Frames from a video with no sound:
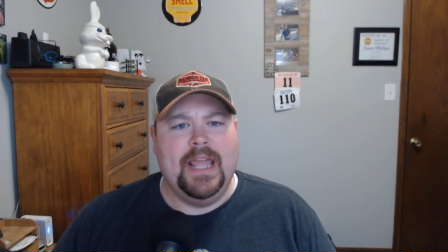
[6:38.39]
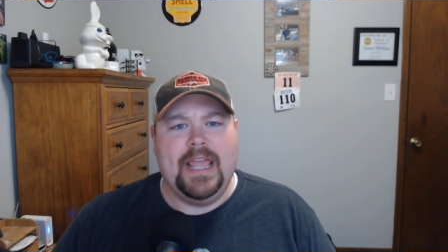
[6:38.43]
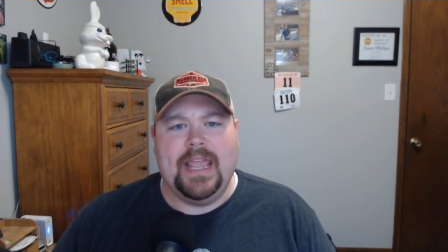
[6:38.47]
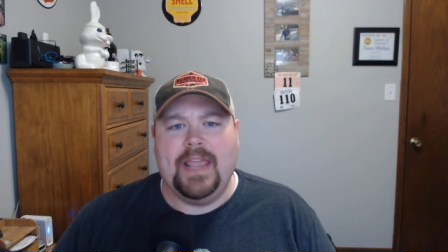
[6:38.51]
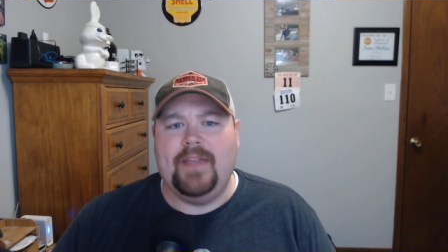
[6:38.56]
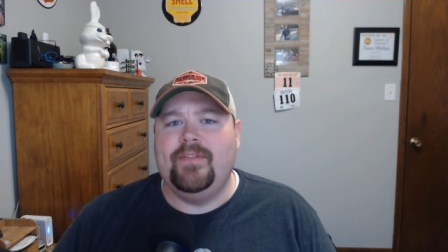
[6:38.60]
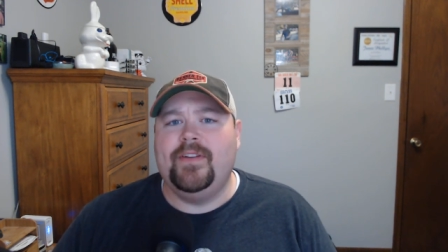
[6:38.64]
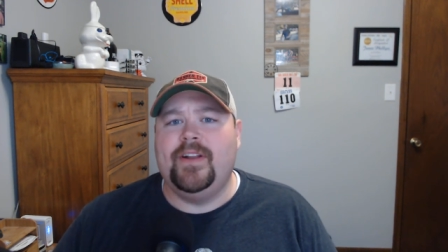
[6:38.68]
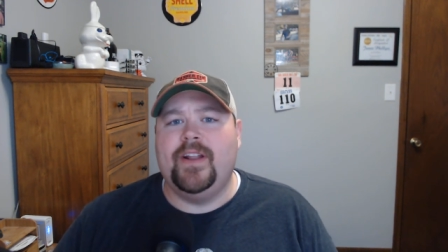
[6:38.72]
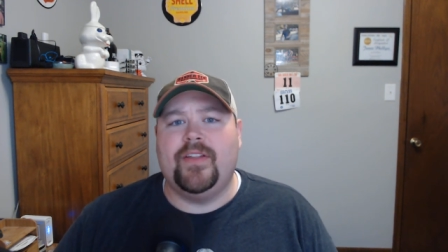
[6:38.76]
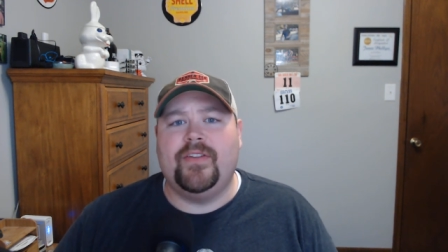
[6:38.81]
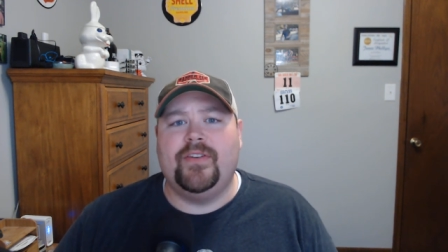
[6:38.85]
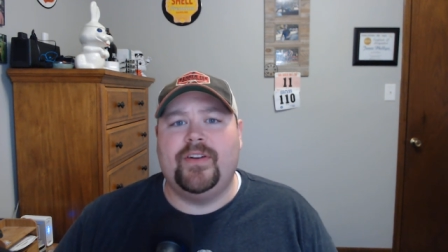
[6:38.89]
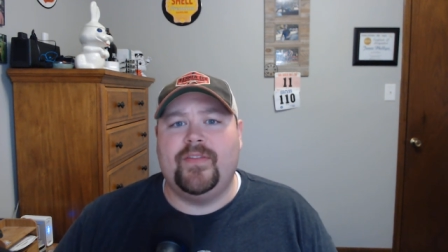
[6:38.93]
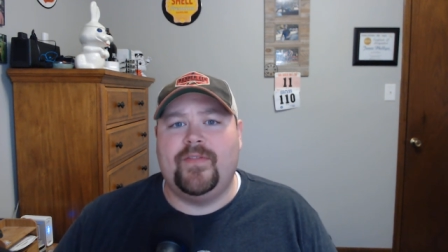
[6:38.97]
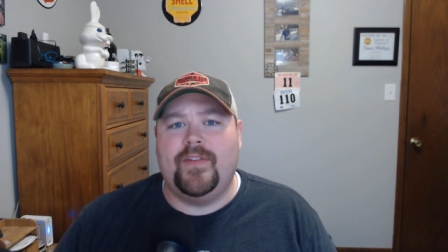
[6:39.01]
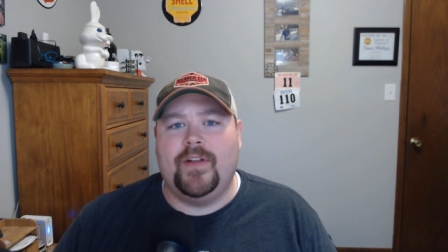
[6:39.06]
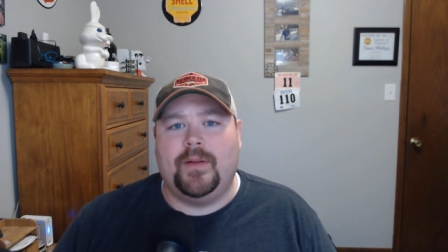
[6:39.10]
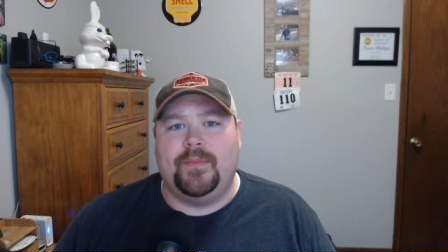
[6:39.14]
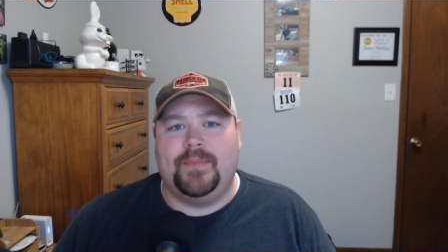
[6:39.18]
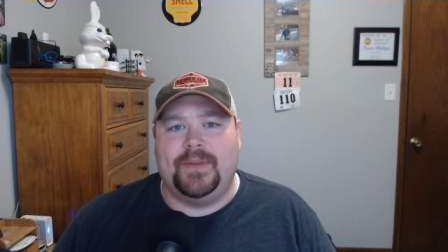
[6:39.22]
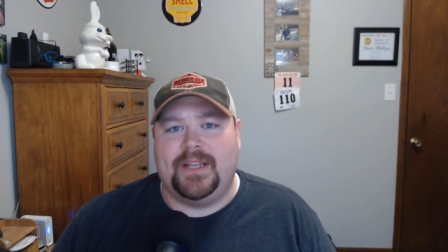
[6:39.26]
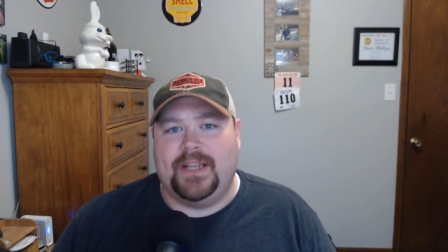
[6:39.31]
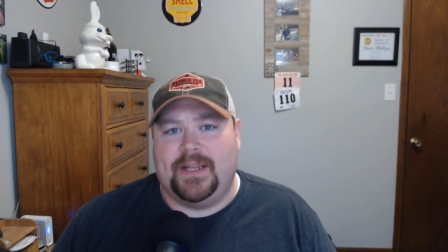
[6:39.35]
even other
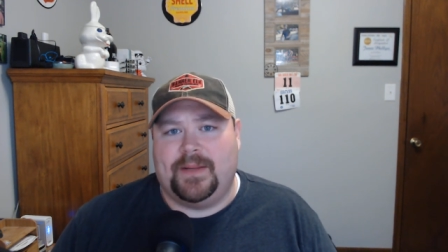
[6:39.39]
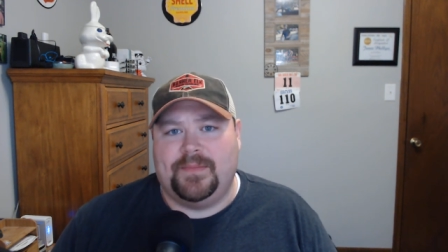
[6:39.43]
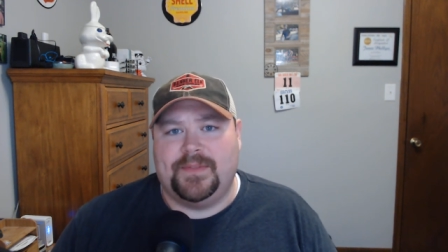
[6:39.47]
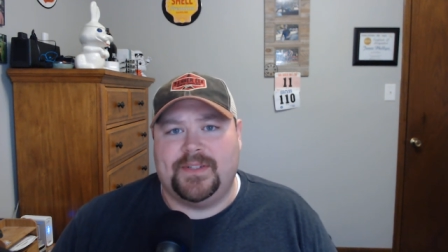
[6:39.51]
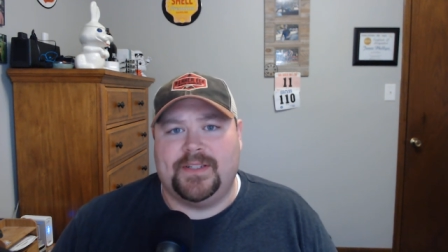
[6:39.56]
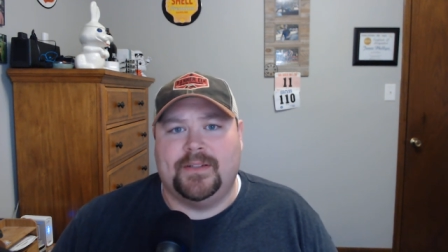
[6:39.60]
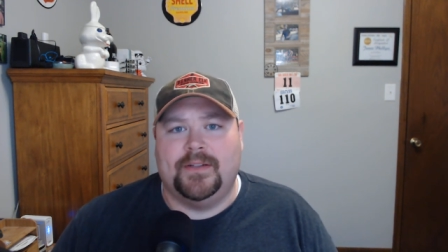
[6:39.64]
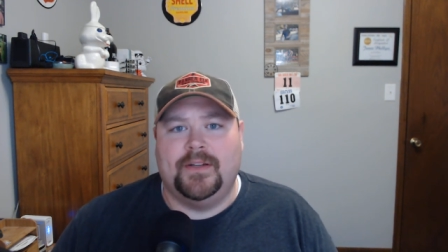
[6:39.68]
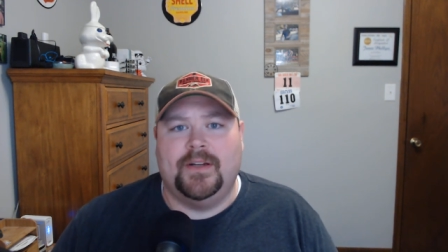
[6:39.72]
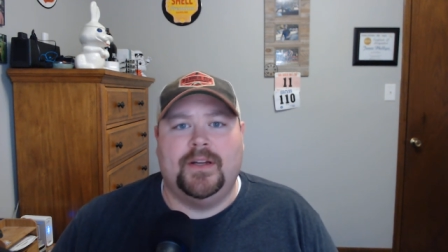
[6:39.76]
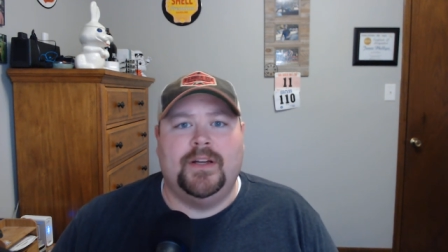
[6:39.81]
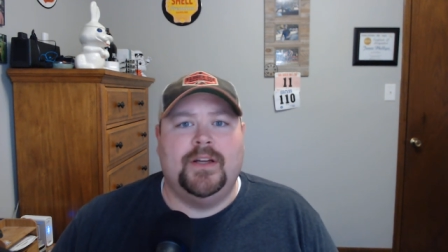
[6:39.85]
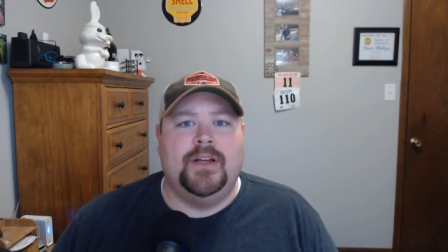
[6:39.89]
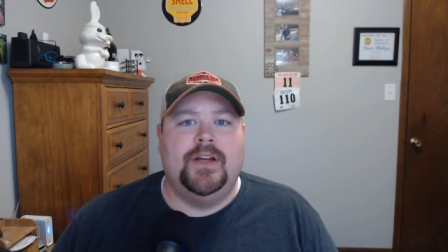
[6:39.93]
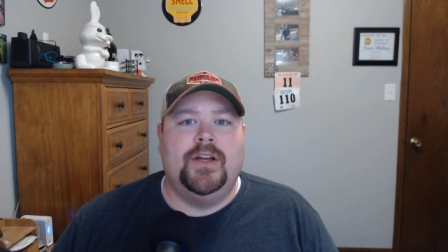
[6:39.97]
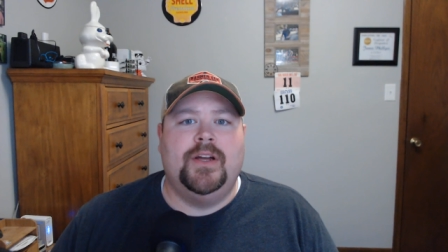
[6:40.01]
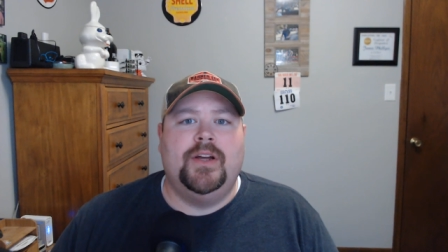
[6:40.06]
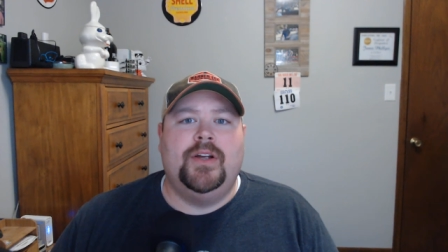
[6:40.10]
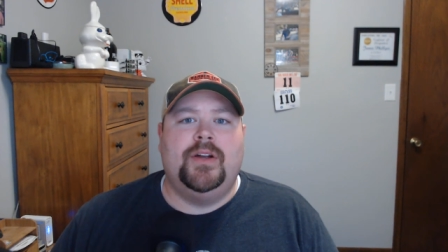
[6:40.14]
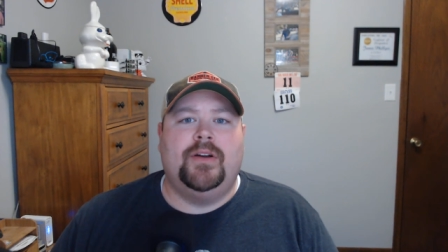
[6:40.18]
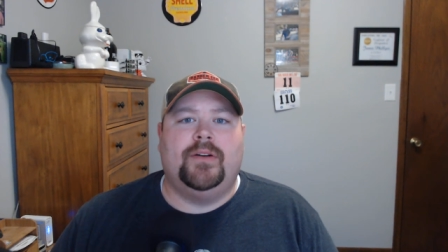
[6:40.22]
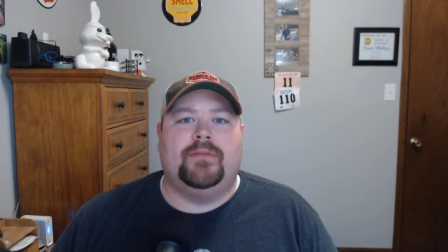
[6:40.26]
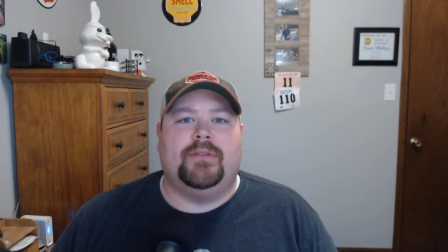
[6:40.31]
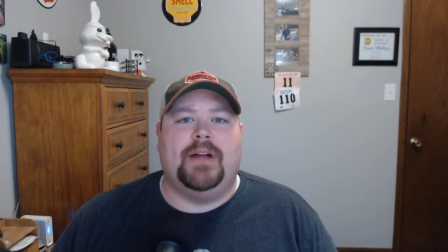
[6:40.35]
development teams,
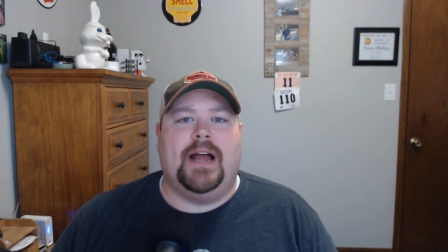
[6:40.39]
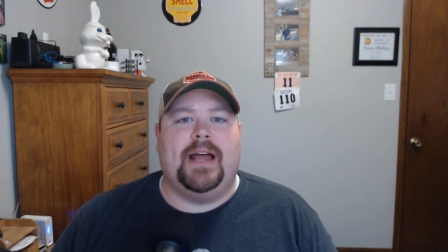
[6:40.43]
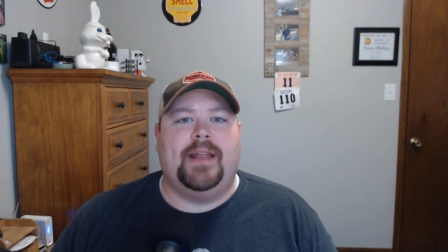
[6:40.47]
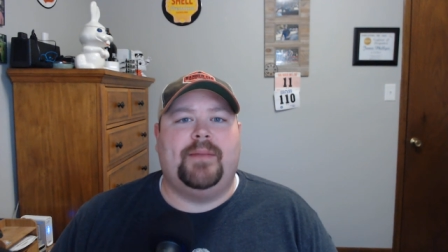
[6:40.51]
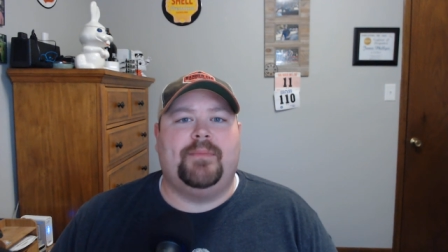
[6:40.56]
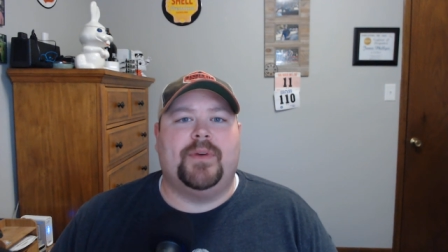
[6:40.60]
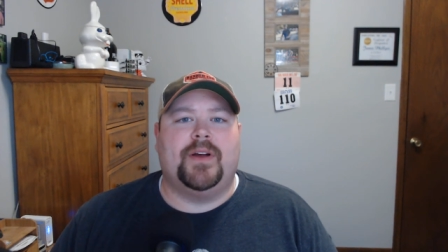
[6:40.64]
right?